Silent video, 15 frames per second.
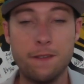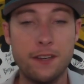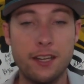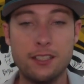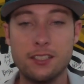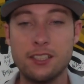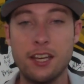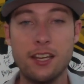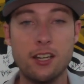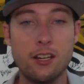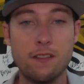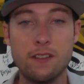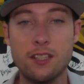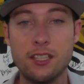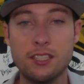have to take
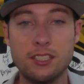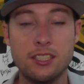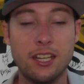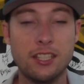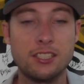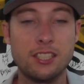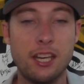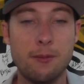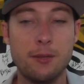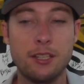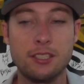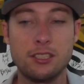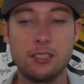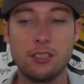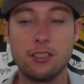over this next game
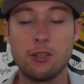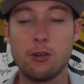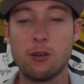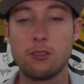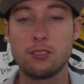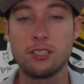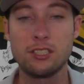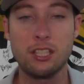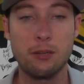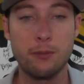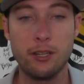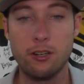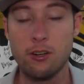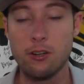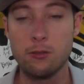against the Colts. It's going to
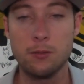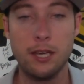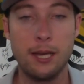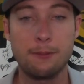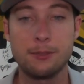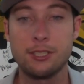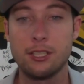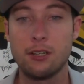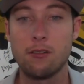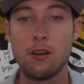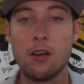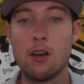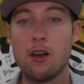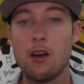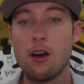be a home game, so
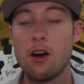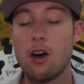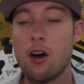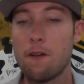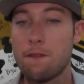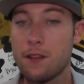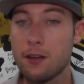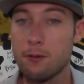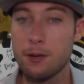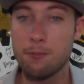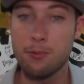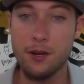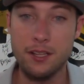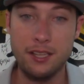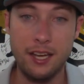hopefully we
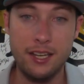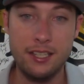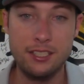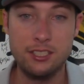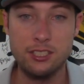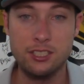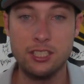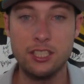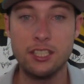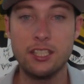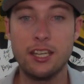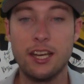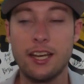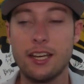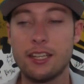bring that
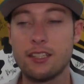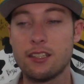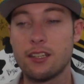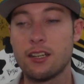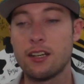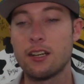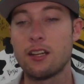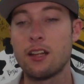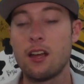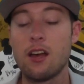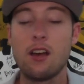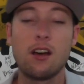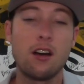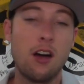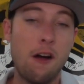energy, and
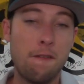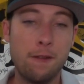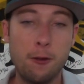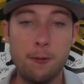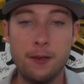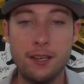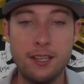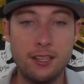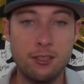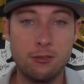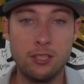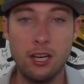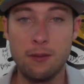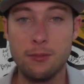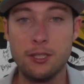hopefully we can get the
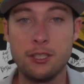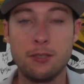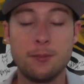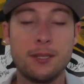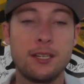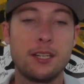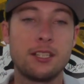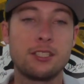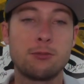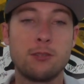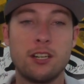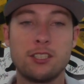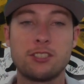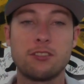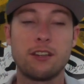W, because we
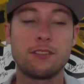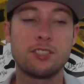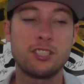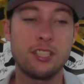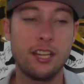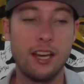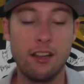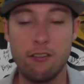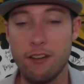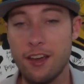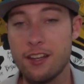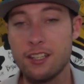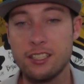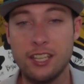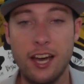also have Seattle
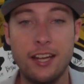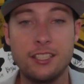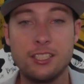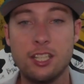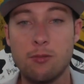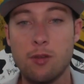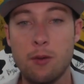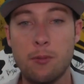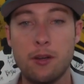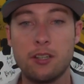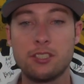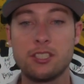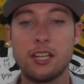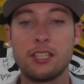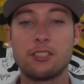and the Titans coming up on our
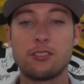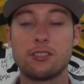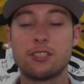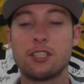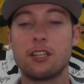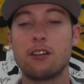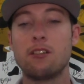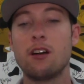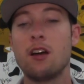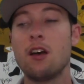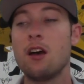schedule. So